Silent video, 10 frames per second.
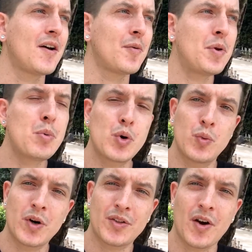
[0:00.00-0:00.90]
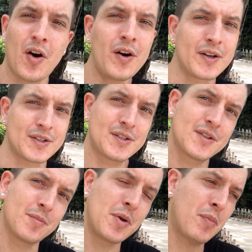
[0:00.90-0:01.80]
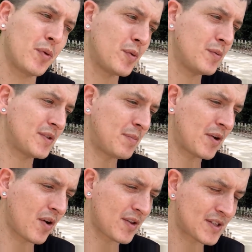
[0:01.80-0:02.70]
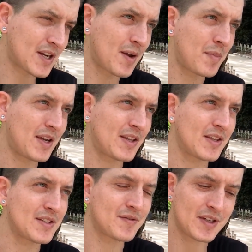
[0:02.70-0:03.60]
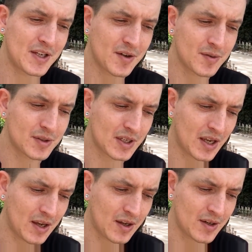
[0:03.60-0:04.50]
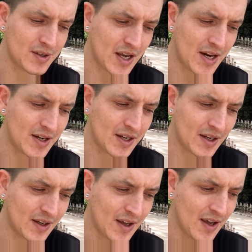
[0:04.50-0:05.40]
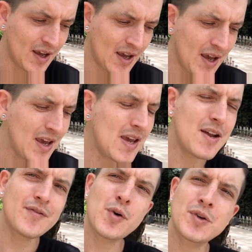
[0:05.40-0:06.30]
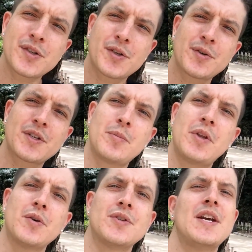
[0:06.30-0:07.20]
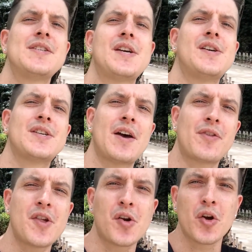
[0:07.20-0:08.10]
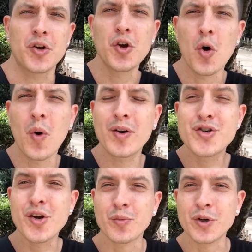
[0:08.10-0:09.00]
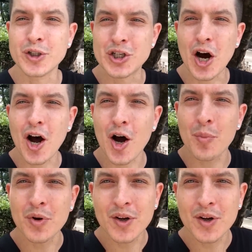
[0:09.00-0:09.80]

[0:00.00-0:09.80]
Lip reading: The people who work the hardest, the people who spend all this time making these videos and editing. And of course there's always going to be those naysayers out there that are like, yo, why don't you get a real job?